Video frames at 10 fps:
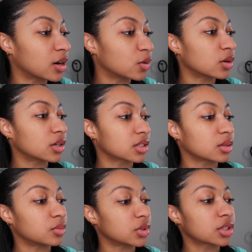I ordered
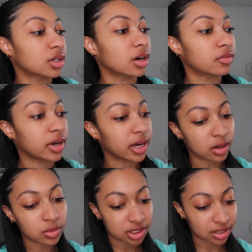some books off of
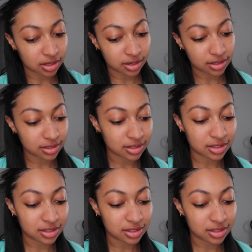Amazon.